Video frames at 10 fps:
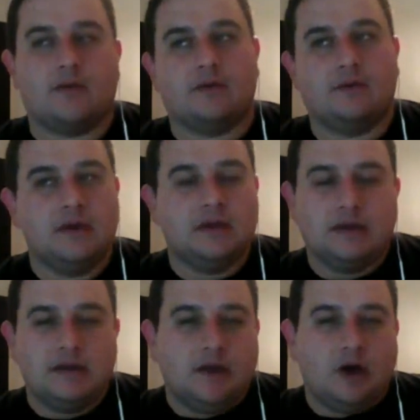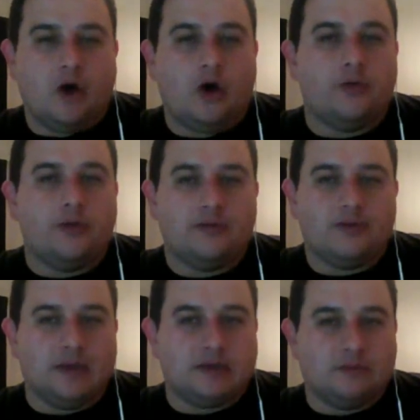and all the
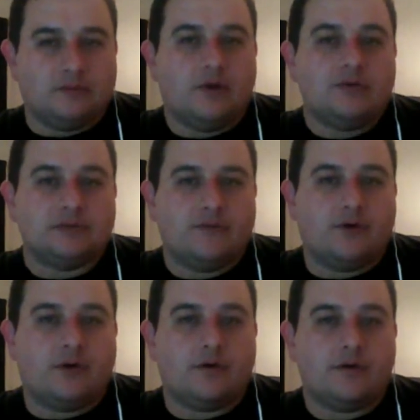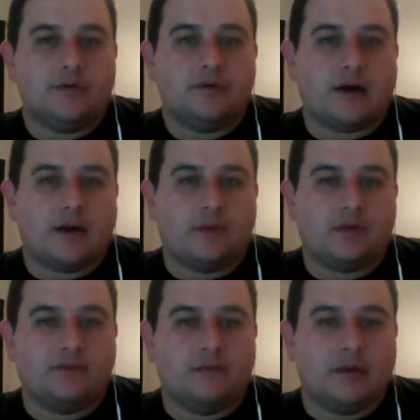things. But most of all, I want
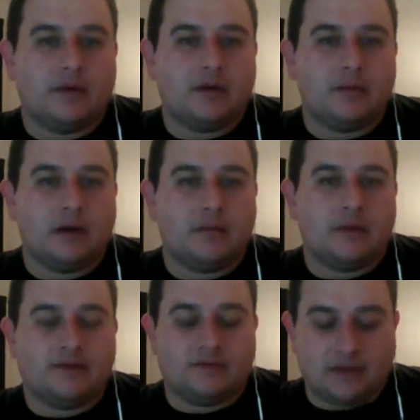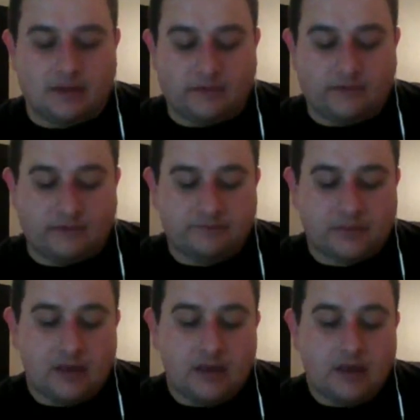to feel better about myself. And
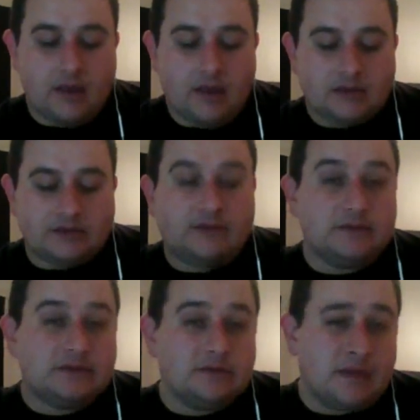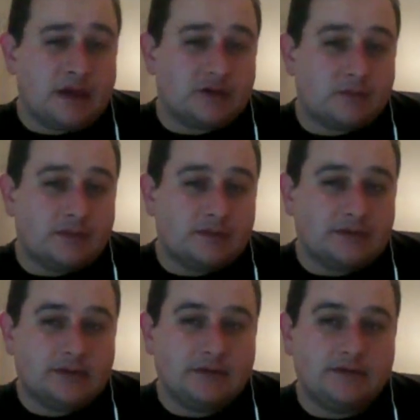so I've done some
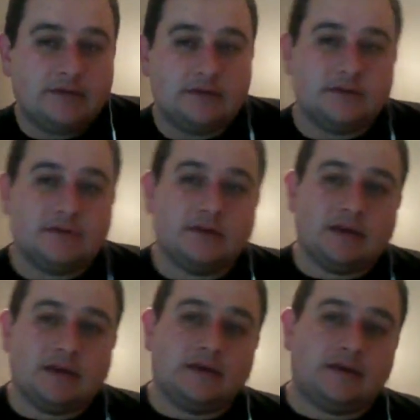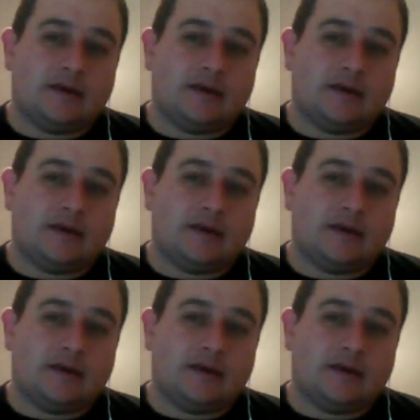measurements, and